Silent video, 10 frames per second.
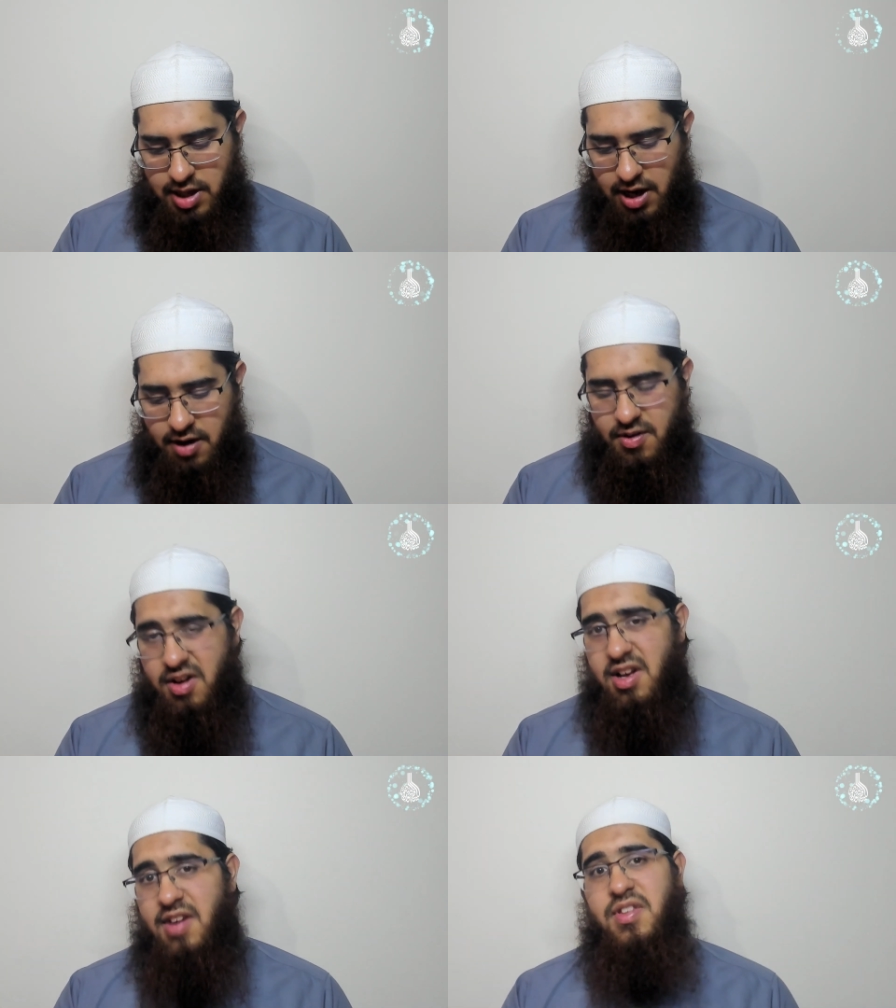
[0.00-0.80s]

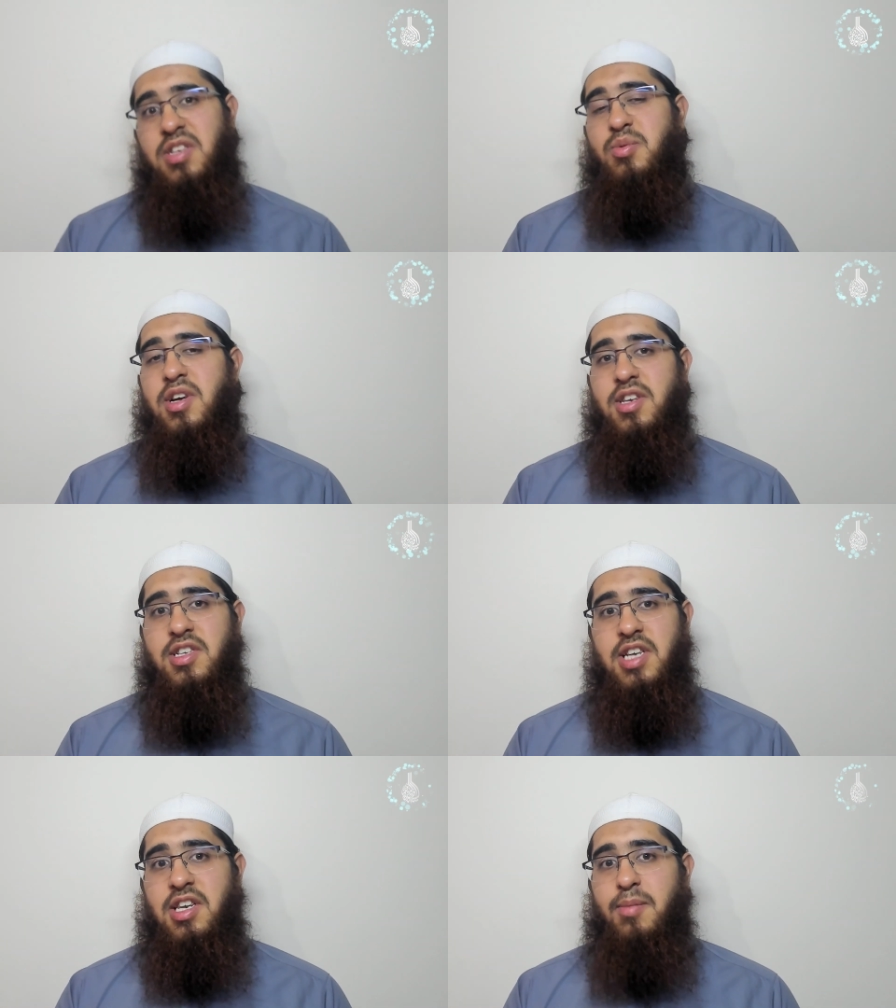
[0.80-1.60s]
However, if this word
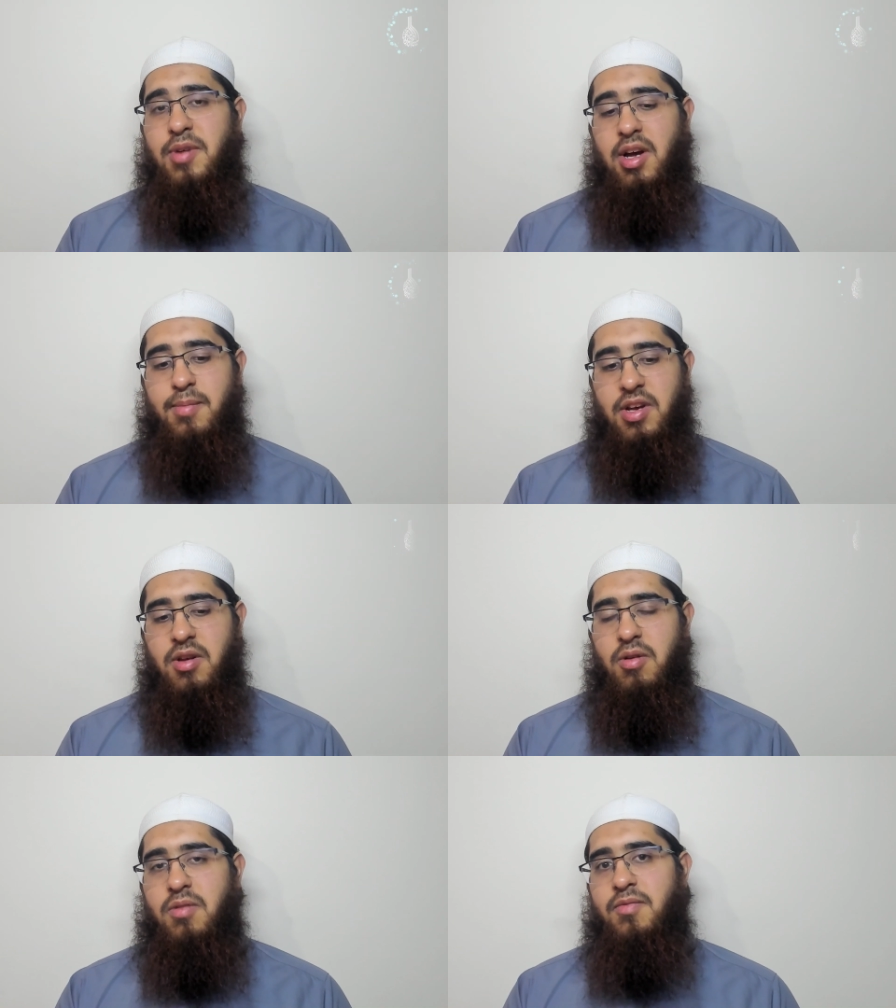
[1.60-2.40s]
does end up
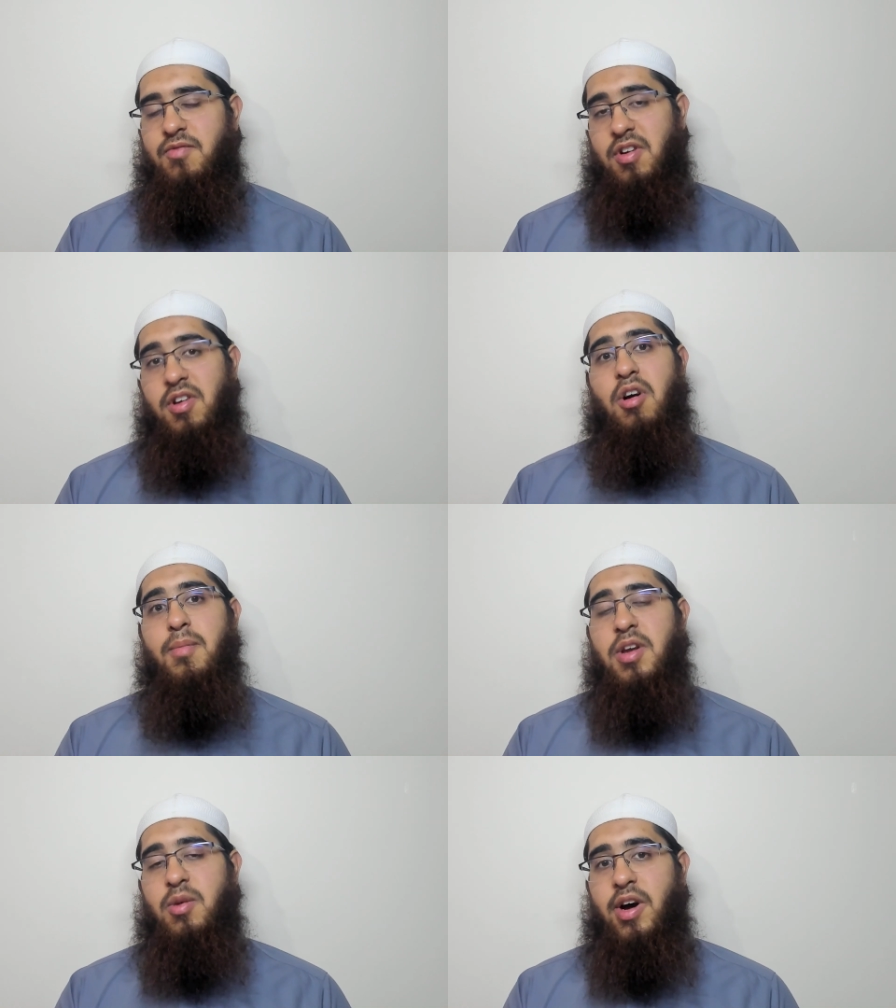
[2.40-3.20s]
becoming, very
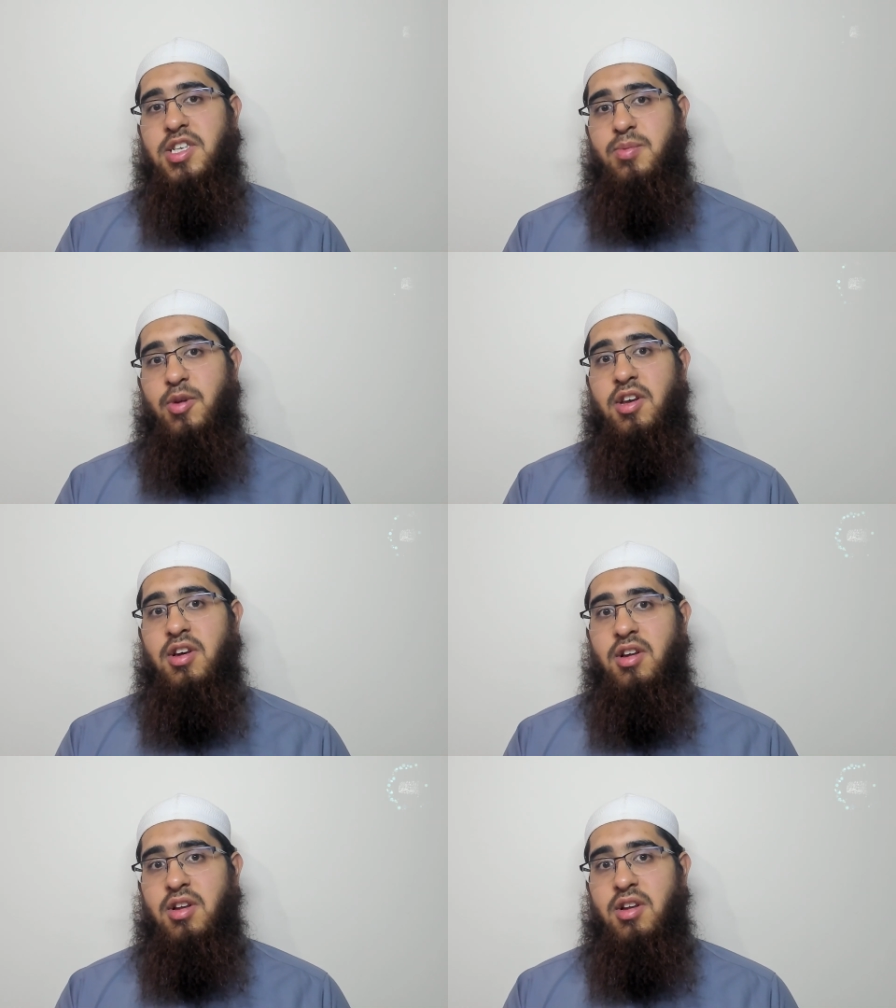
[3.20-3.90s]
common and widespread,